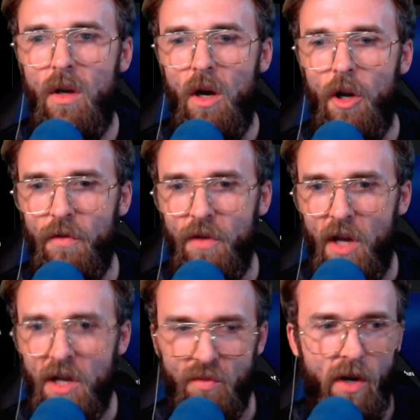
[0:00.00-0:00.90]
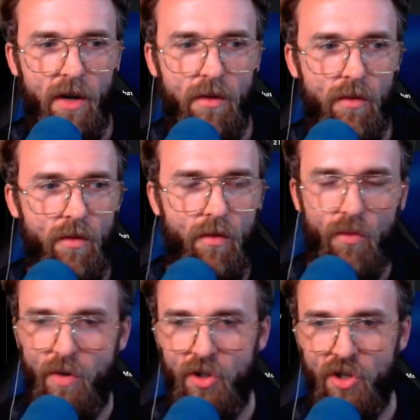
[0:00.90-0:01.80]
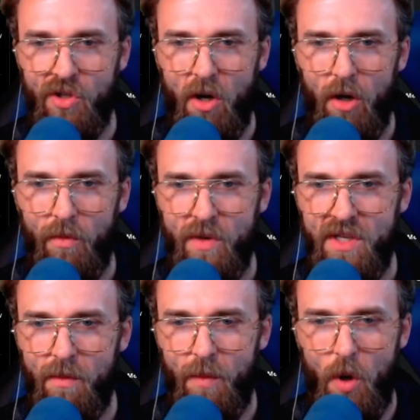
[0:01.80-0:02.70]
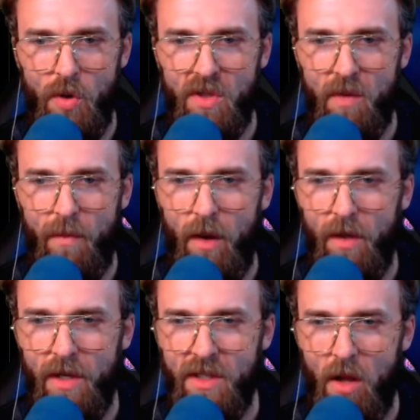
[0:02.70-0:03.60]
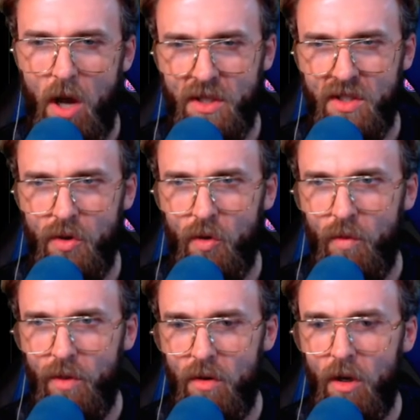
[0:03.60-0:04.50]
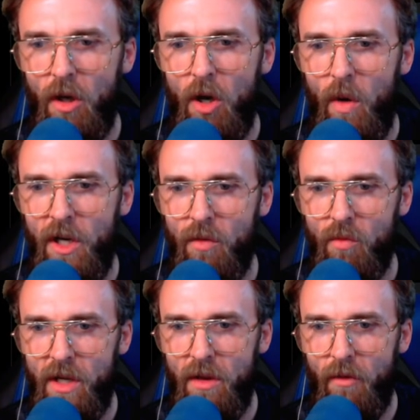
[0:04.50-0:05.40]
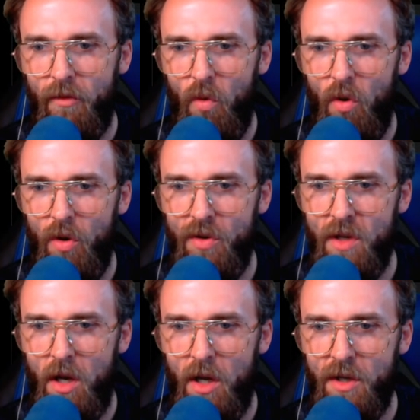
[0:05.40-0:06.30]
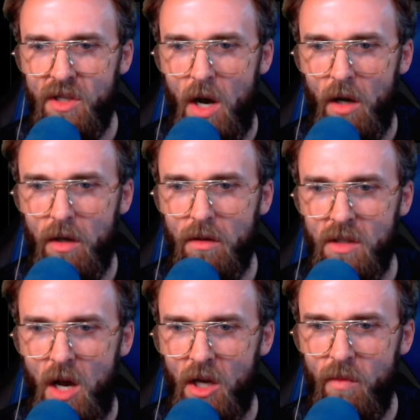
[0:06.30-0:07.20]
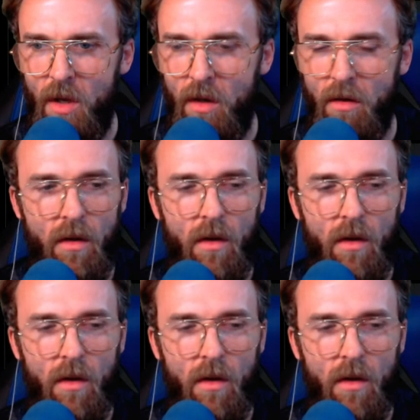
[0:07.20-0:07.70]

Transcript: I don't know if you guys read Richard's Hart recent post about his lawsuit, but you can go in and read the full uh, doc document.